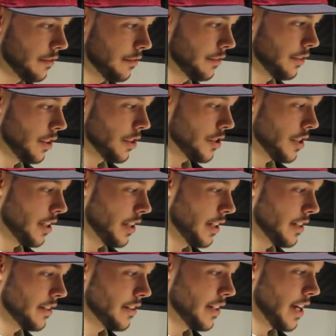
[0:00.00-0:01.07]
flush on the
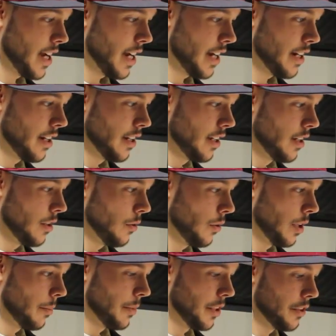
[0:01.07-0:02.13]
inside.
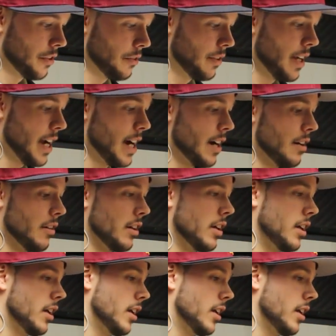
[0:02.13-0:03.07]
What I'm going to do now